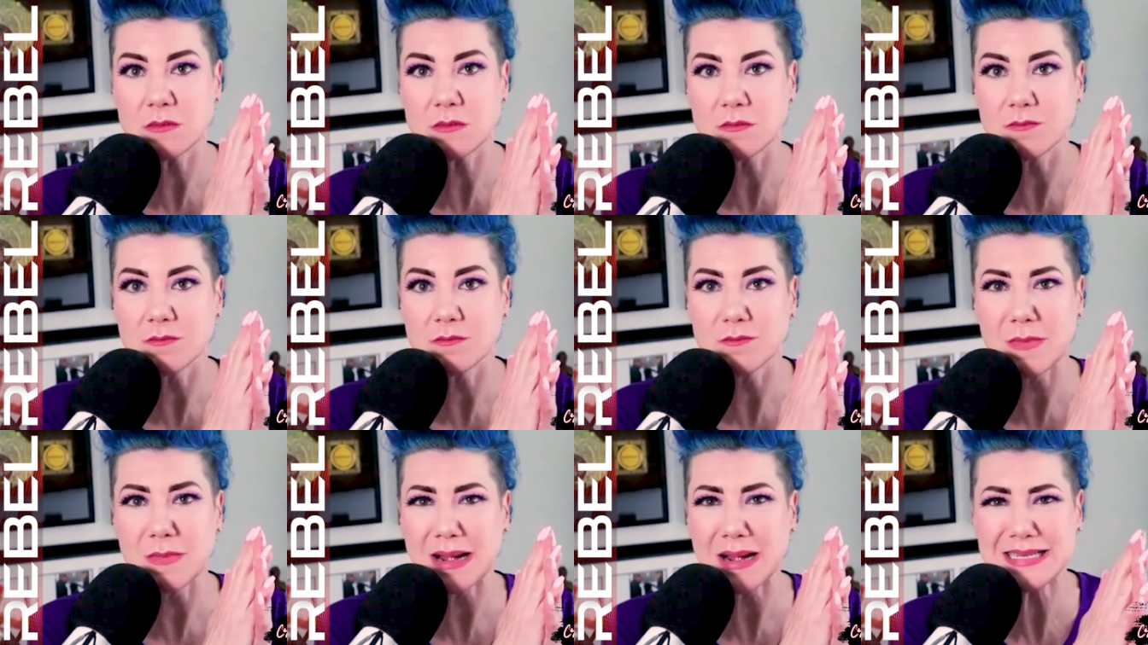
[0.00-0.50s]

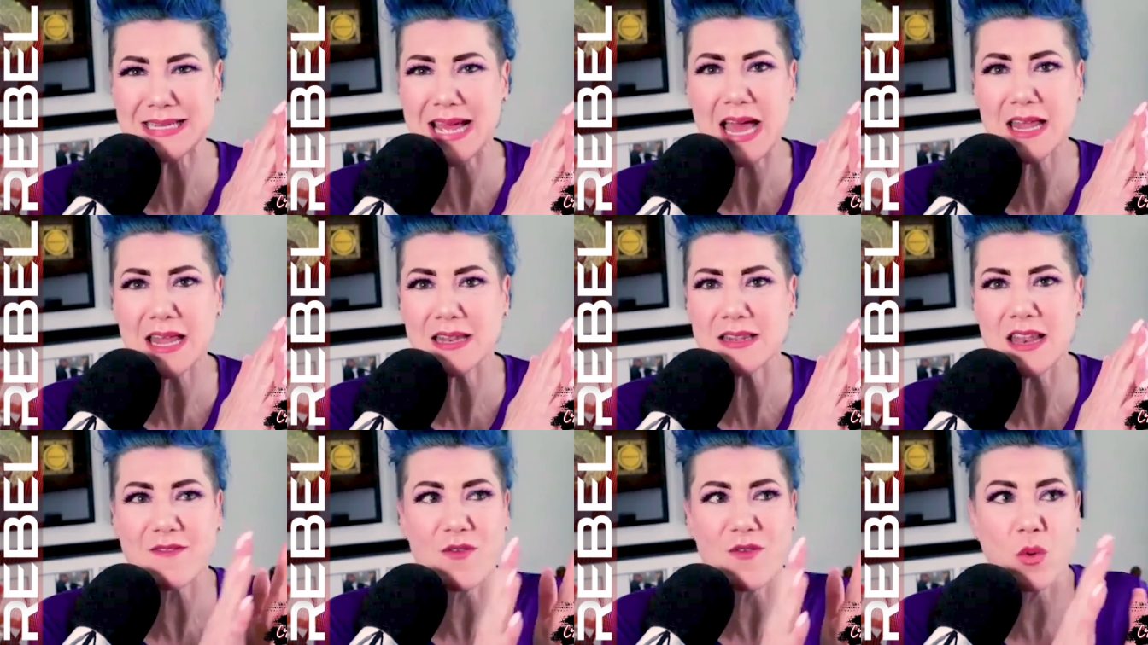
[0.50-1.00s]
my
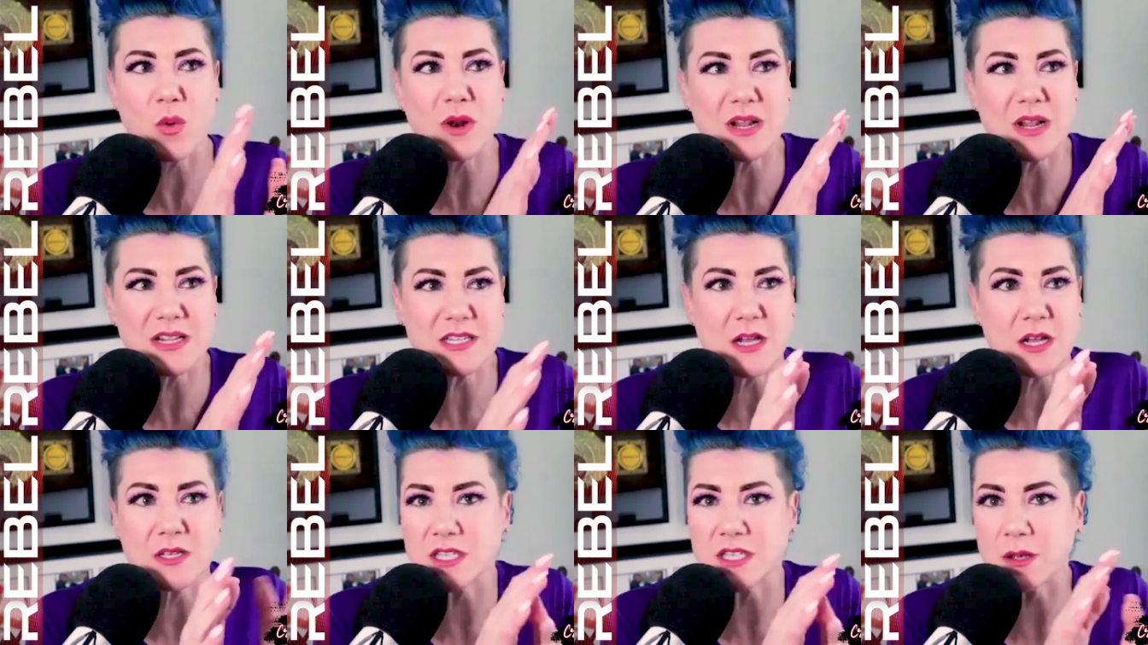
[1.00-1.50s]
dad never would have
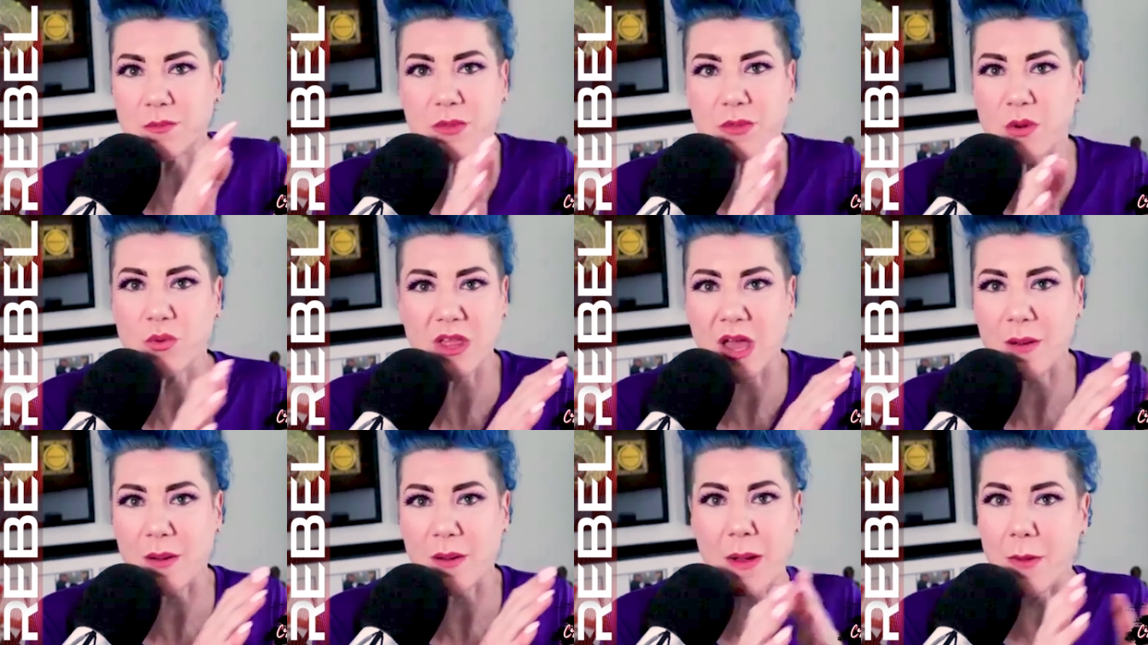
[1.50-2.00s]
done something
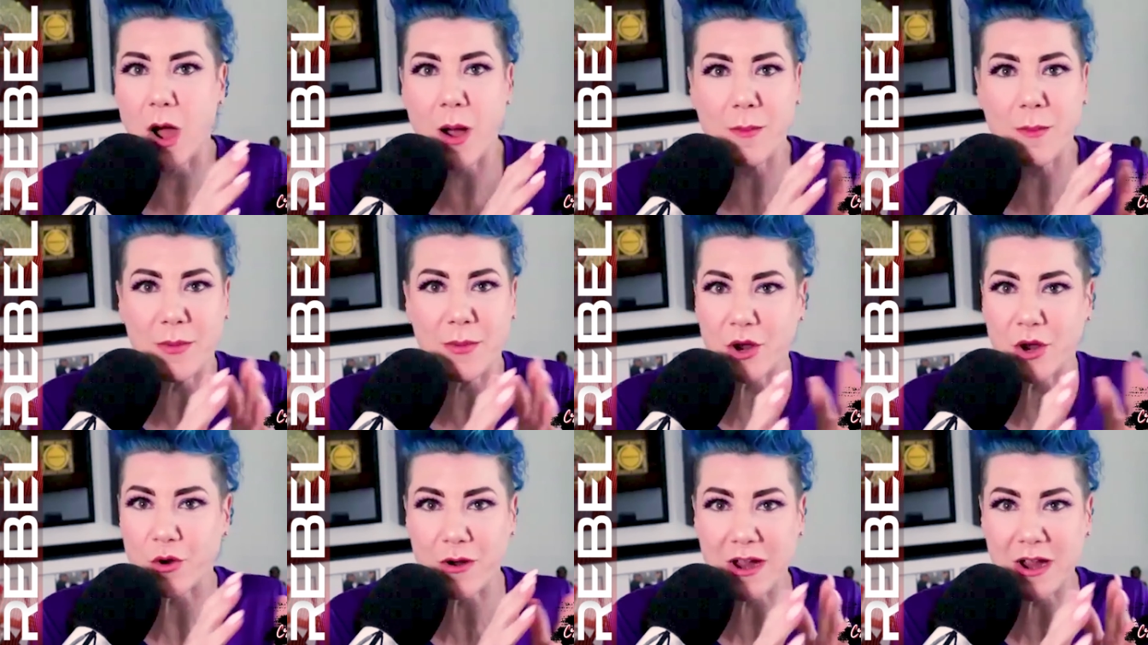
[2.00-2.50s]
without my mom
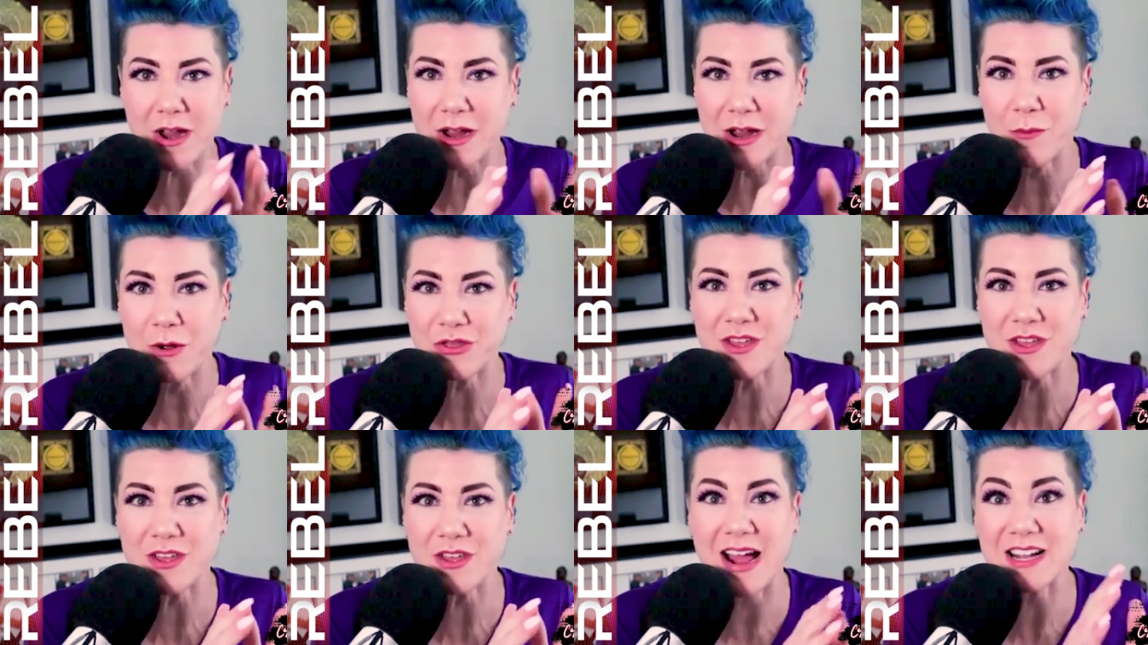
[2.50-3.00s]
agreeing
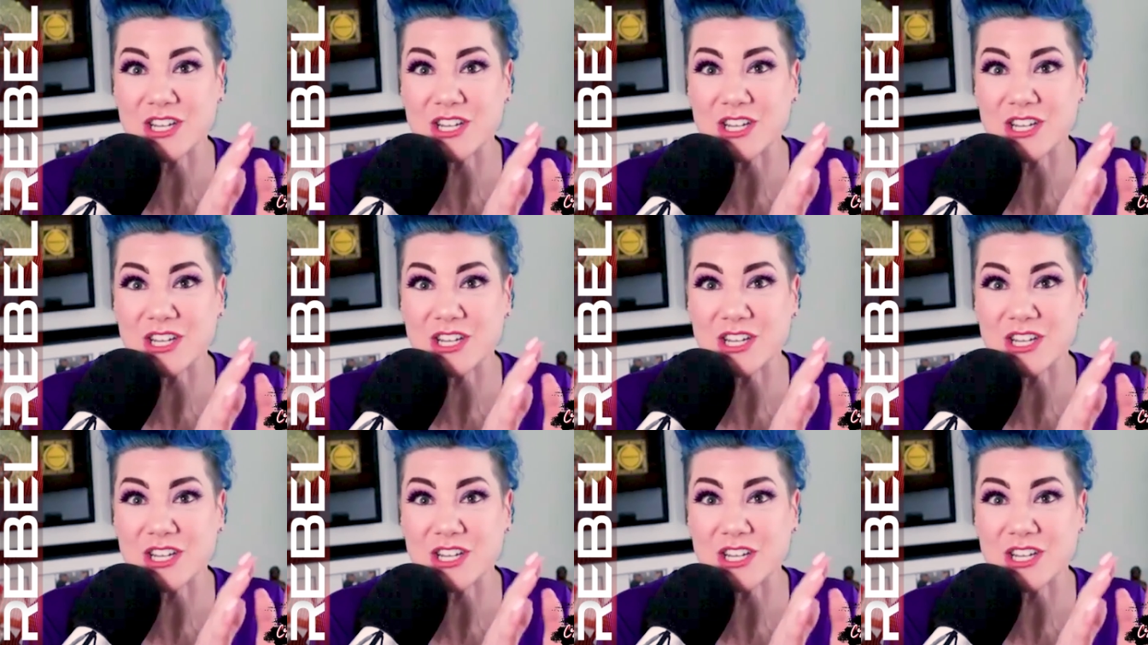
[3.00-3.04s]
with it.